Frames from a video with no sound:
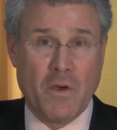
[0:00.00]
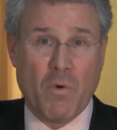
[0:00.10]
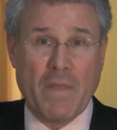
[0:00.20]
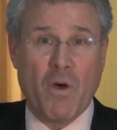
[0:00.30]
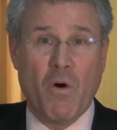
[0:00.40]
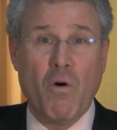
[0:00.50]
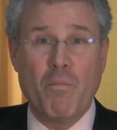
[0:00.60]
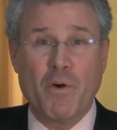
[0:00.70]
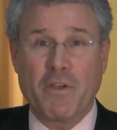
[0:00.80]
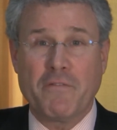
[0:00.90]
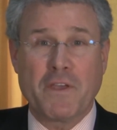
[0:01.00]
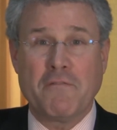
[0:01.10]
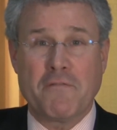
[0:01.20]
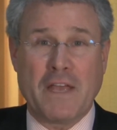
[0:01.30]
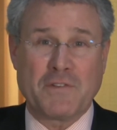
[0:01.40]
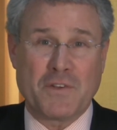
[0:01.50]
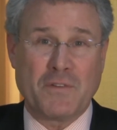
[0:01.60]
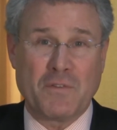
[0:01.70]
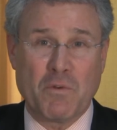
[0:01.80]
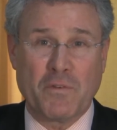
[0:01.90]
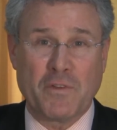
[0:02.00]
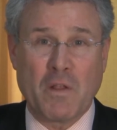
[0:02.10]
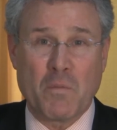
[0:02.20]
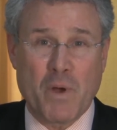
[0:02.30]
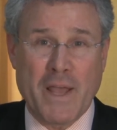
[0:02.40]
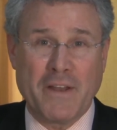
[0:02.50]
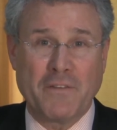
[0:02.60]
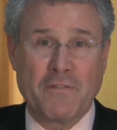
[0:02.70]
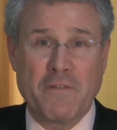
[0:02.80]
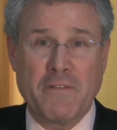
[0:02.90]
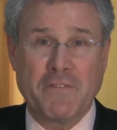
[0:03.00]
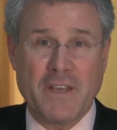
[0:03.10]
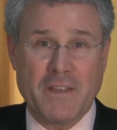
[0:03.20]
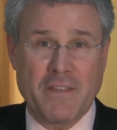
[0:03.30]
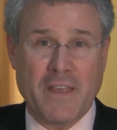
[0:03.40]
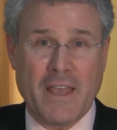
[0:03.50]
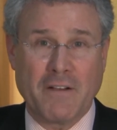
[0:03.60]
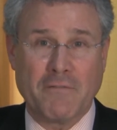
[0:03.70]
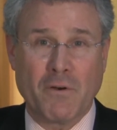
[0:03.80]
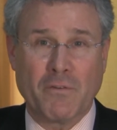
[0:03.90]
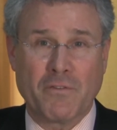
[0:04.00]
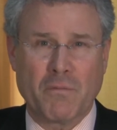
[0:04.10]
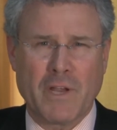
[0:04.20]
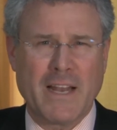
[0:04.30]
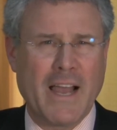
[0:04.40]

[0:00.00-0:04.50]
when the whole book of Confessions will celebrate its 50th anniversary.